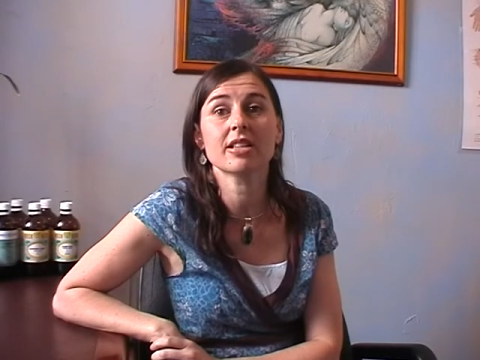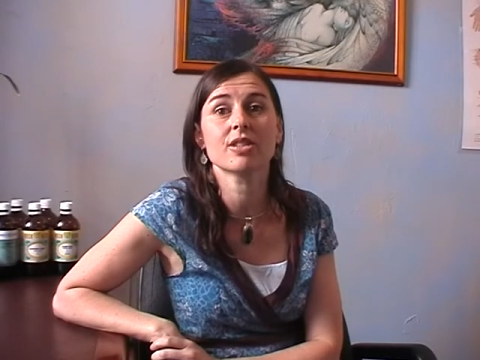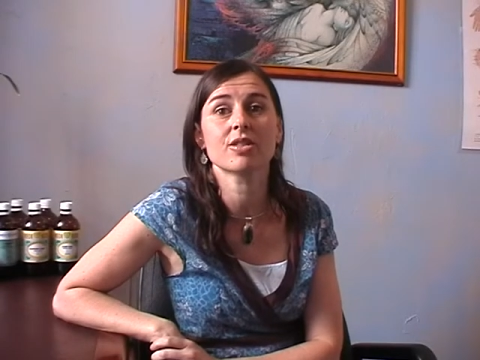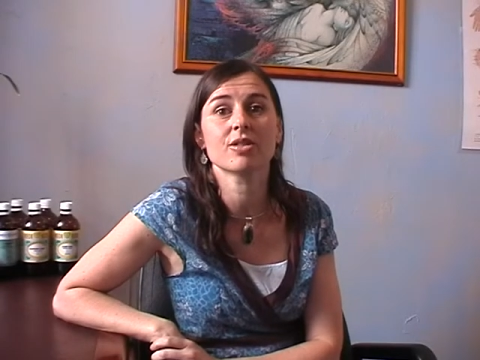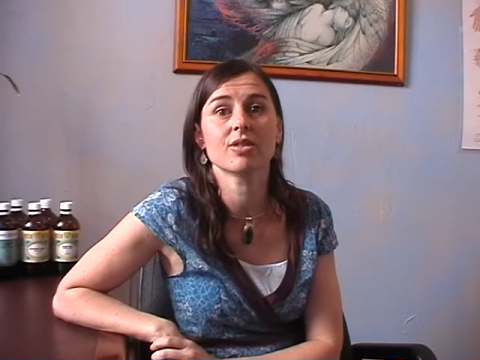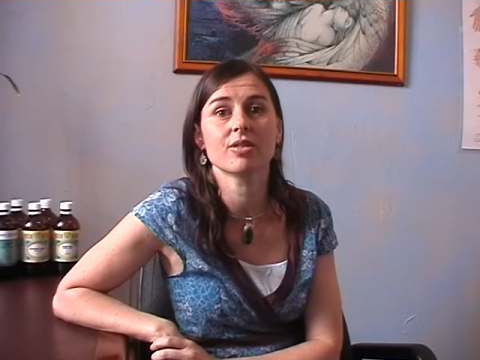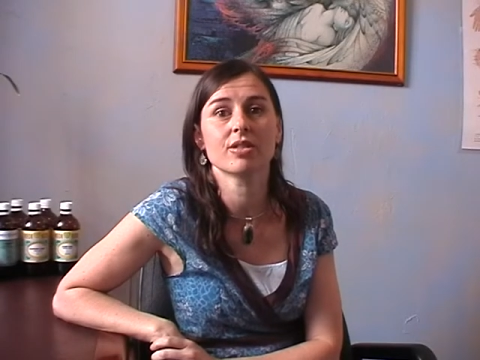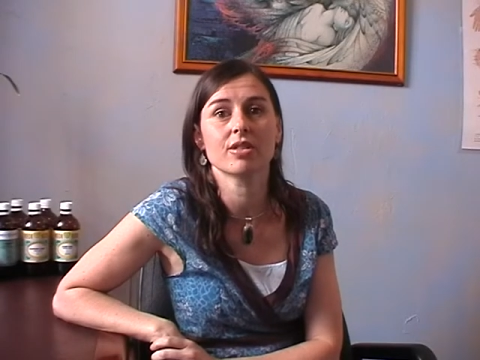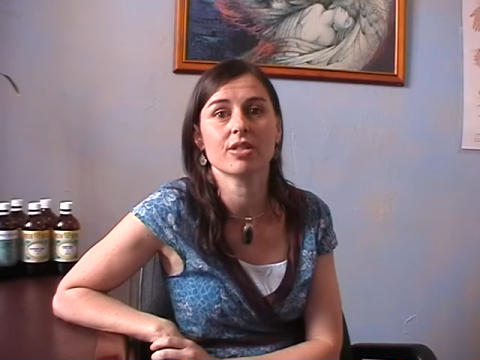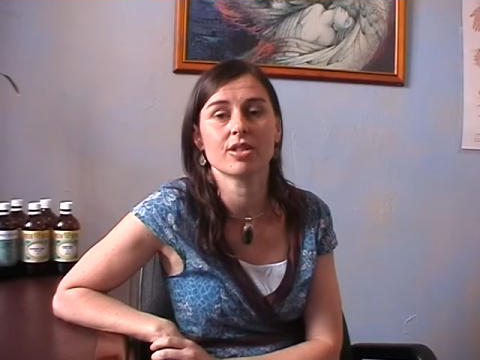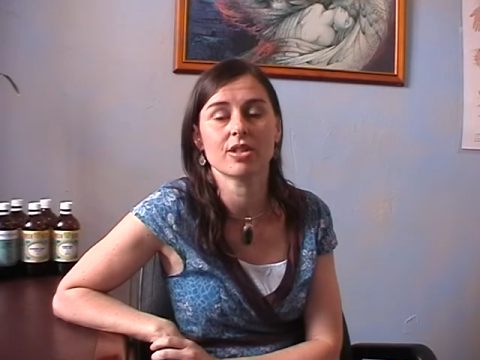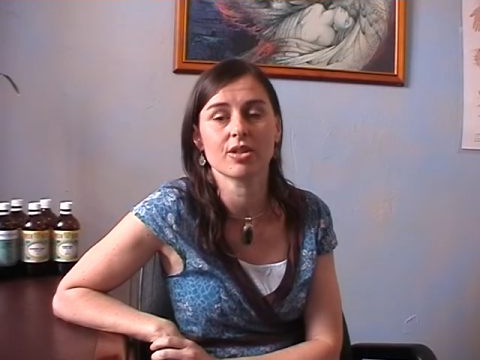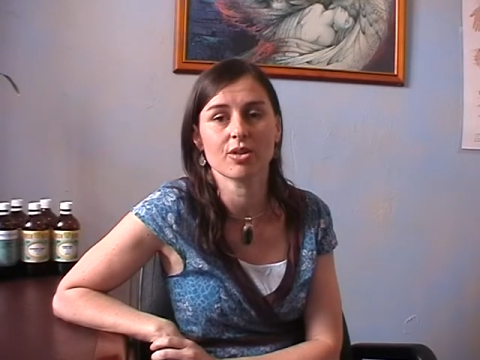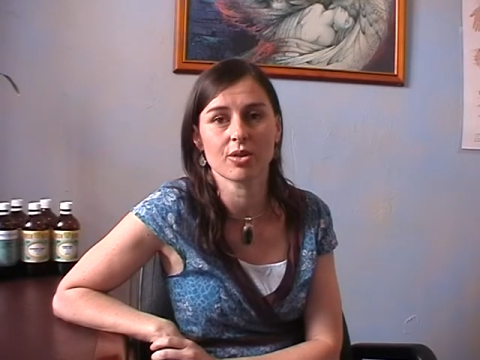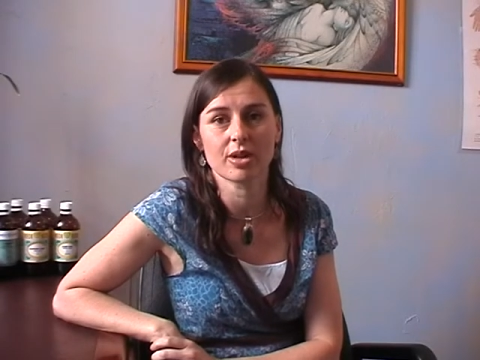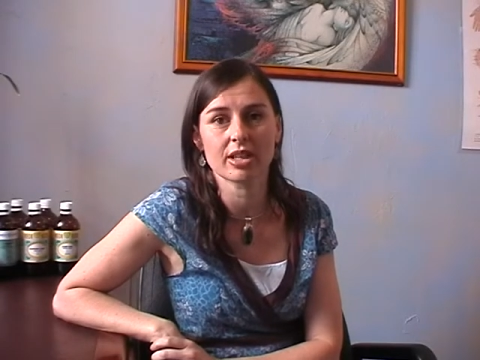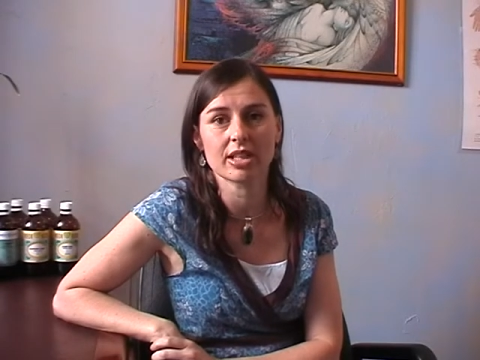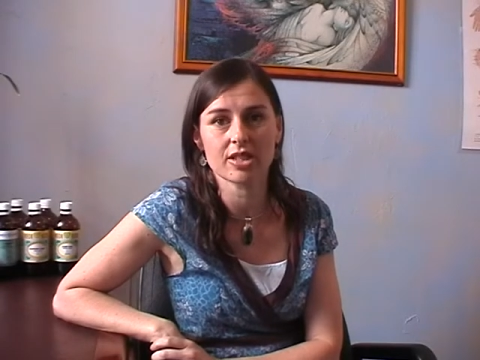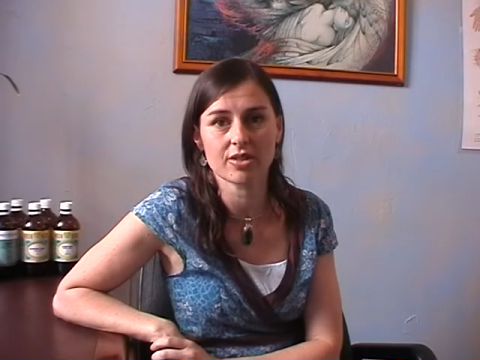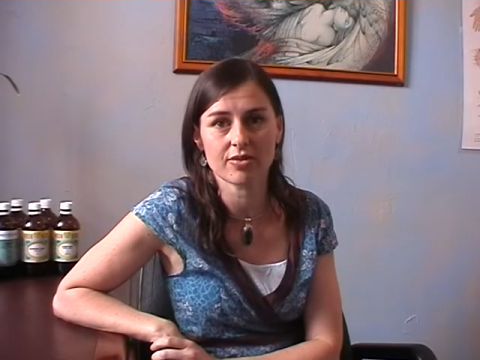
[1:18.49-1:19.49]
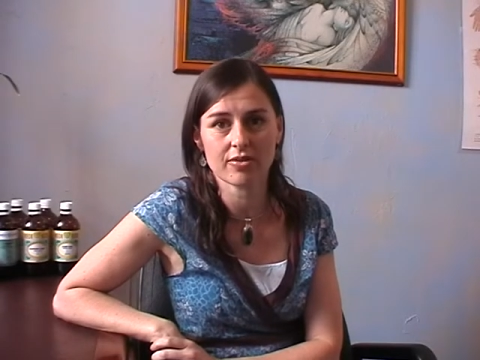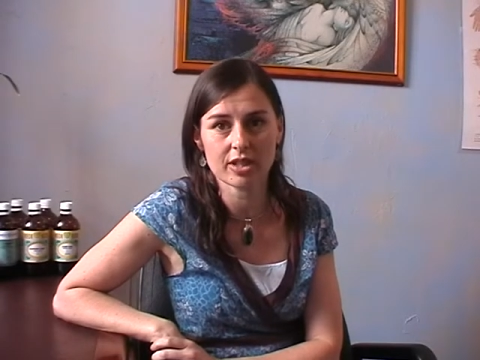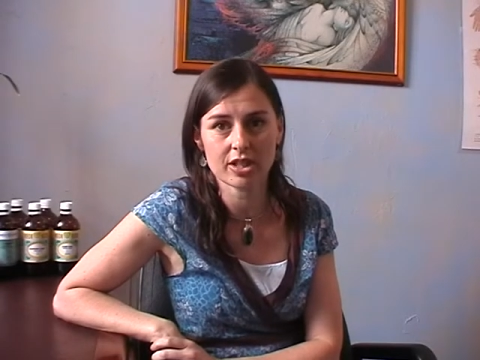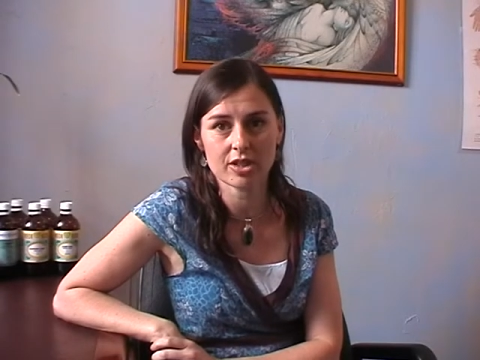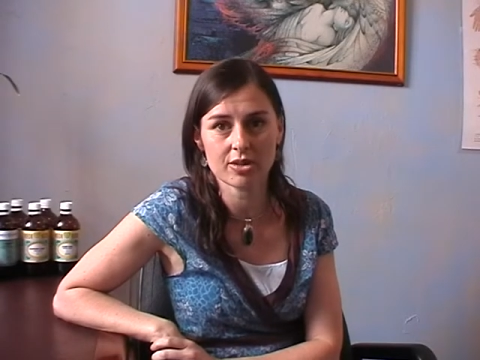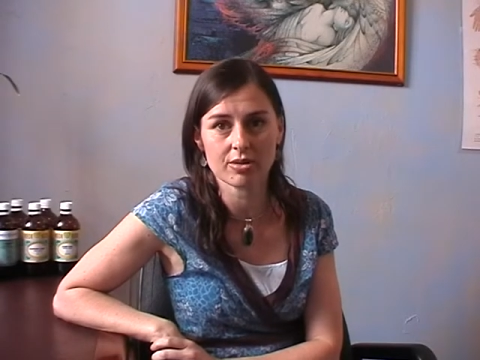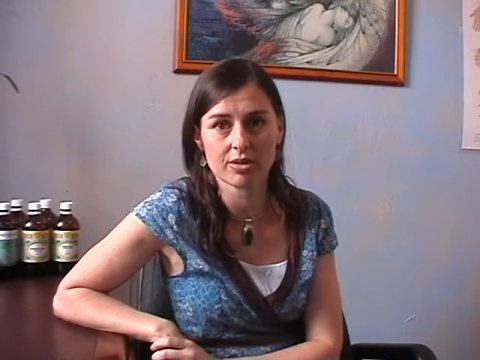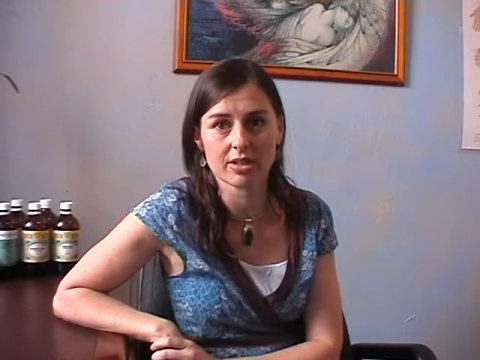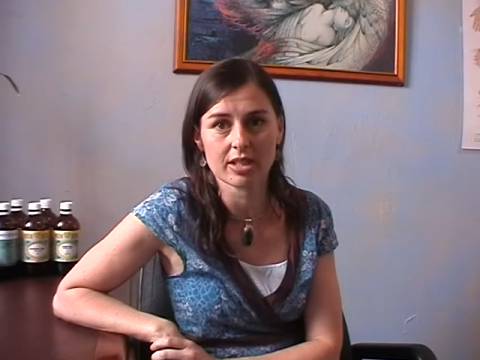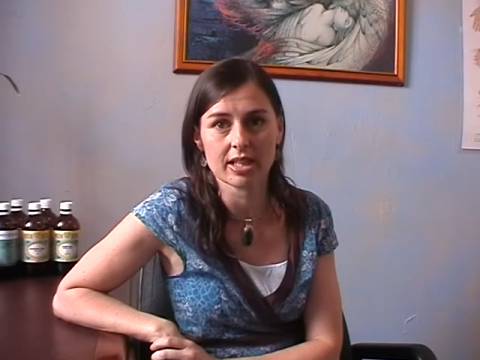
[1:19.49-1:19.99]
suited to your
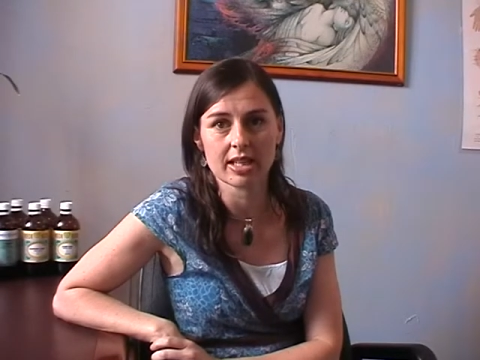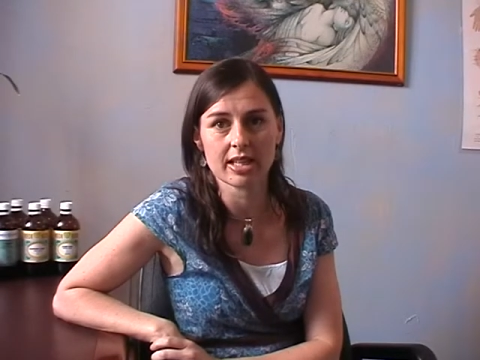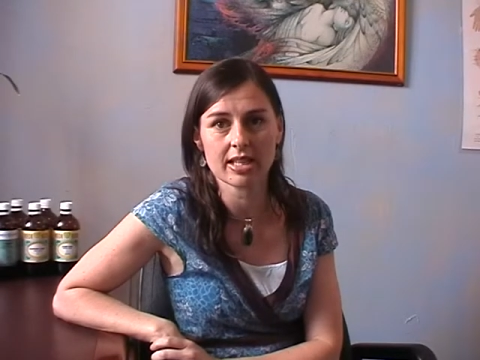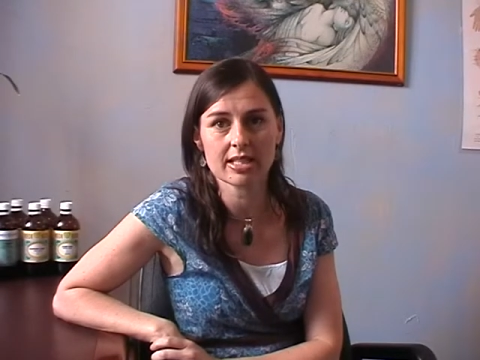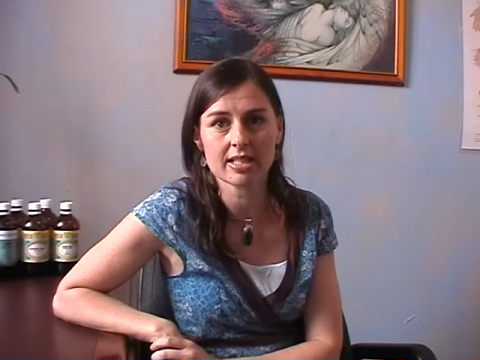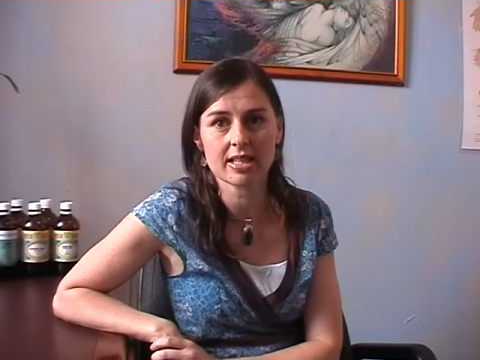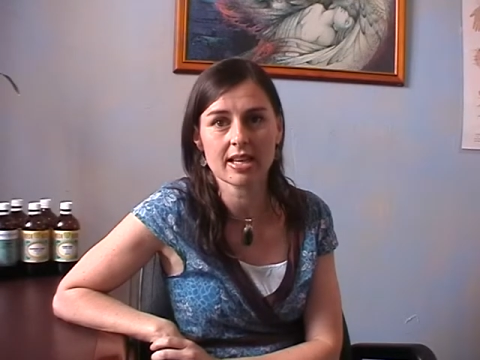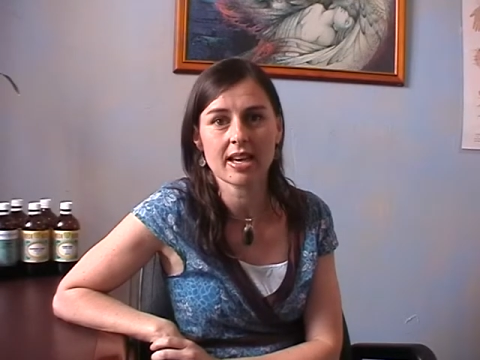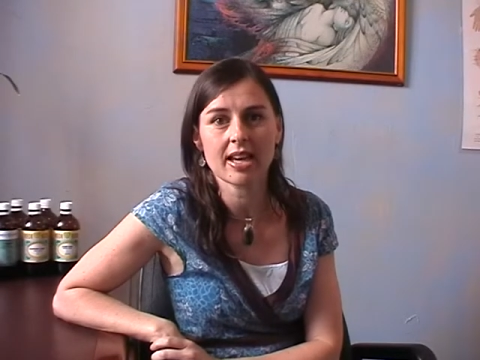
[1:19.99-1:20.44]
individual needs